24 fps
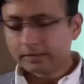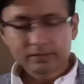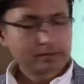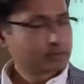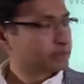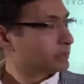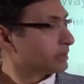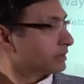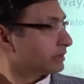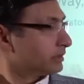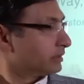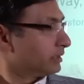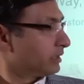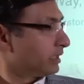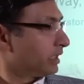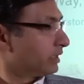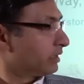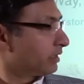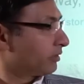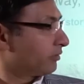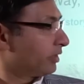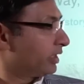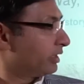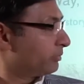So
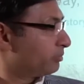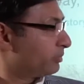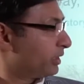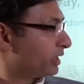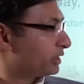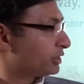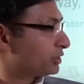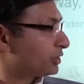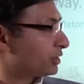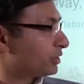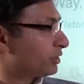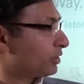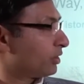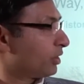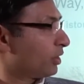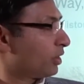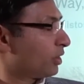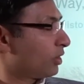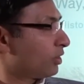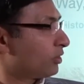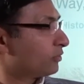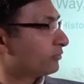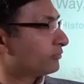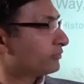another great picture
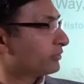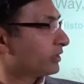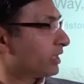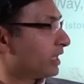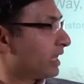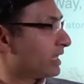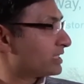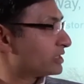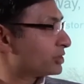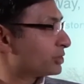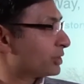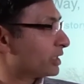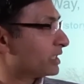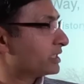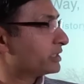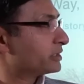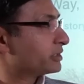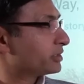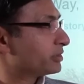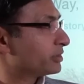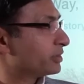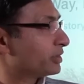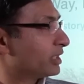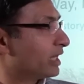of, as you
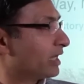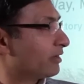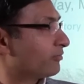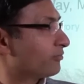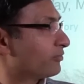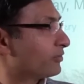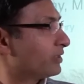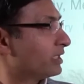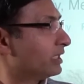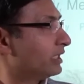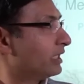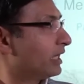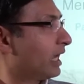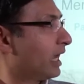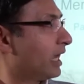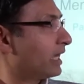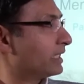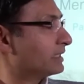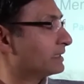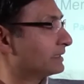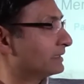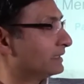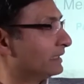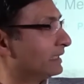enter, you have really
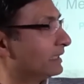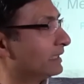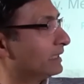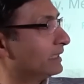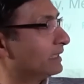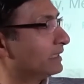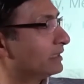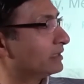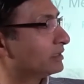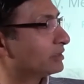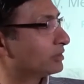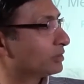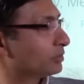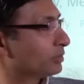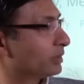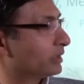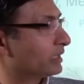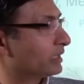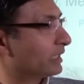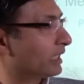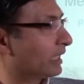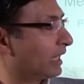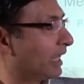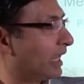high ceilings
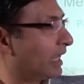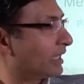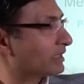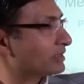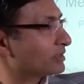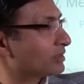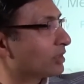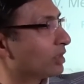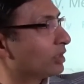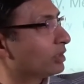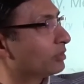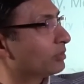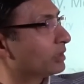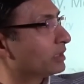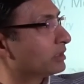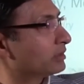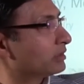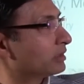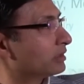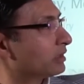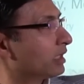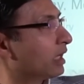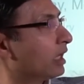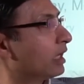with glass all the way to
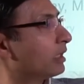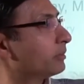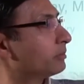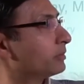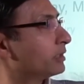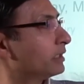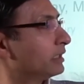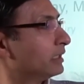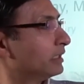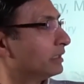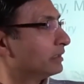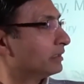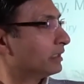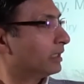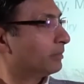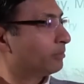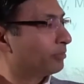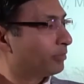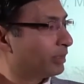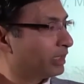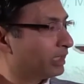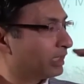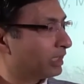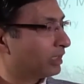the top
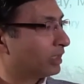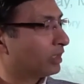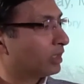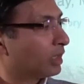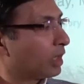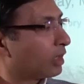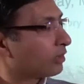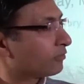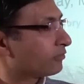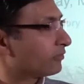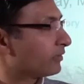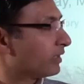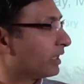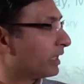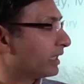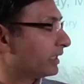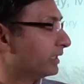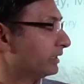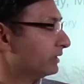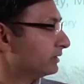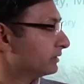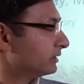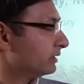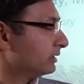that bring in a lot of
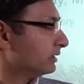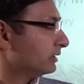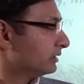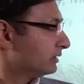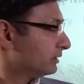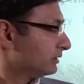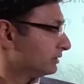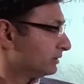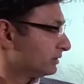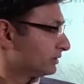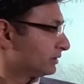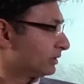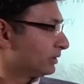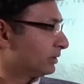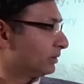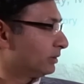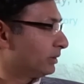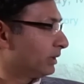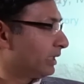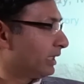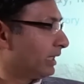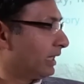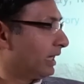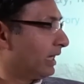light.
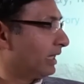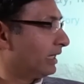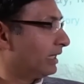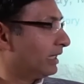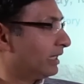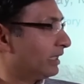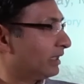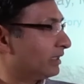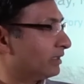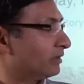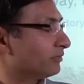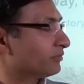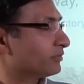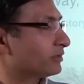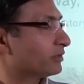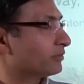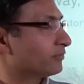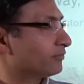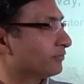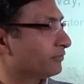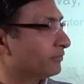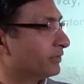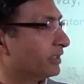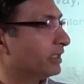So I love the
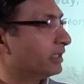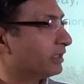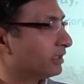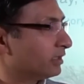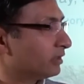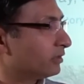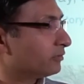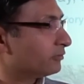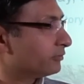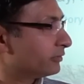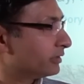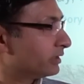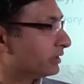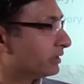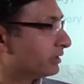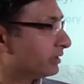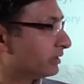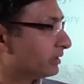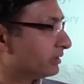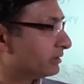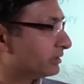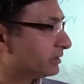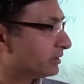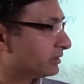feel of it.
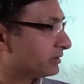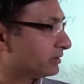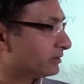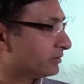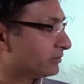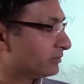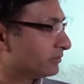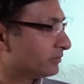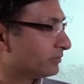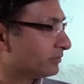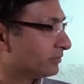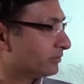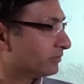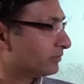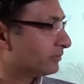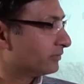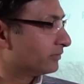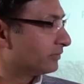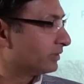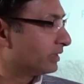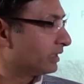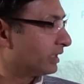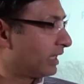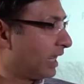
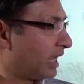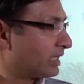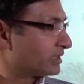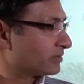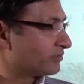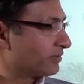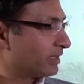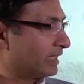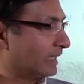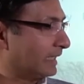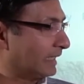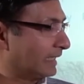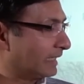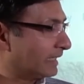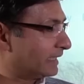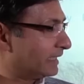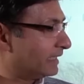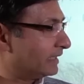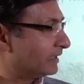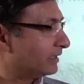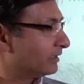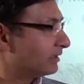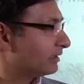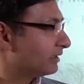It has very
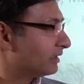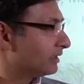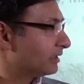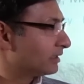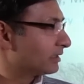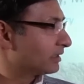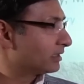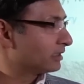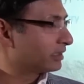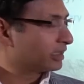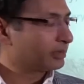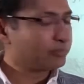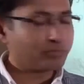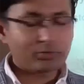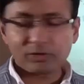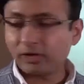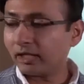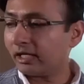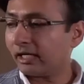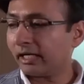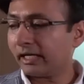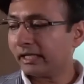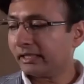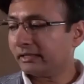clean
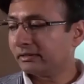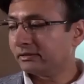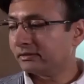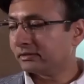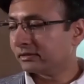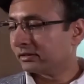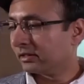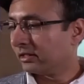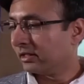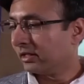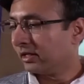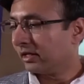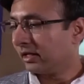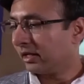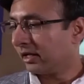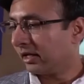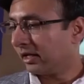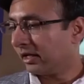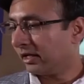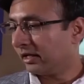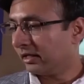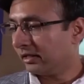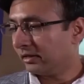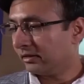contemporary lines,
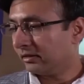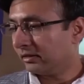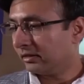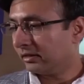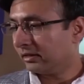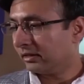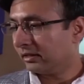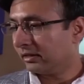and